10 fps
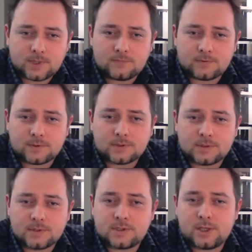different
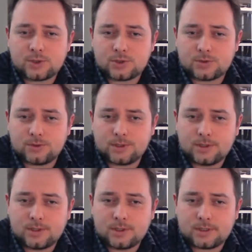stationary
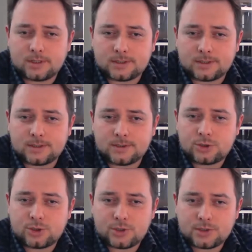
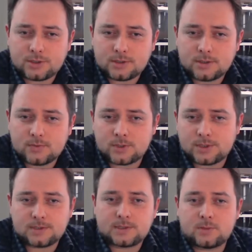charges
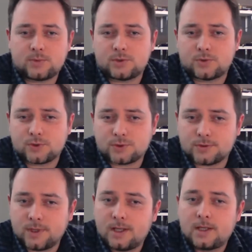within some inertial